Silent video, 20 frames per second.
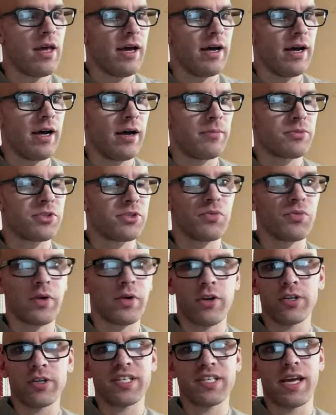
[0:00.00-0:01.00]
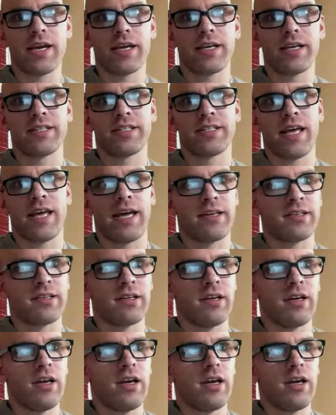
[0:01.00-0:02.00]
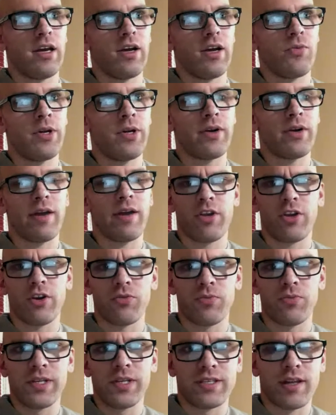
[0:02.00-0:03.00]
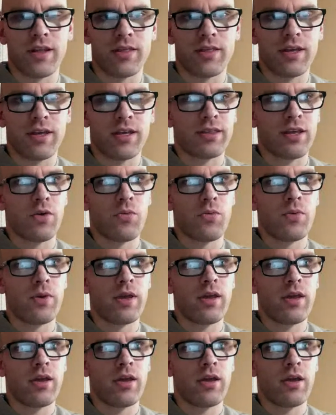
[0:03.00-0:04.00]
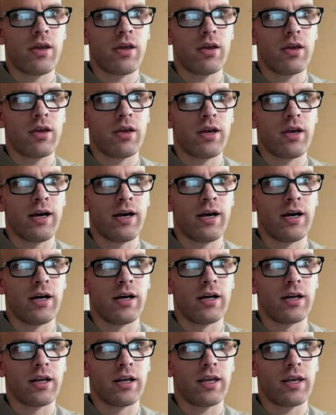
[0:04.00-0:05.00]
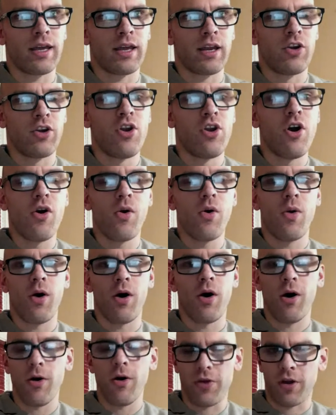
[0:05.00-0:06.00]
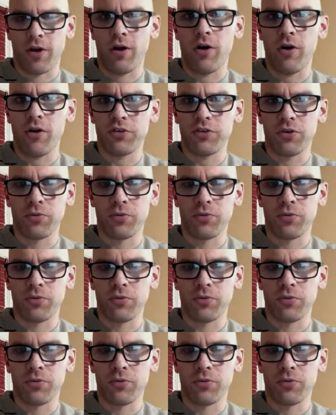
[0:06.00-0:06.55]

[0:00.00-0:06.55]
So what you're saying is that we don't have any good reason to think that we can know all the causal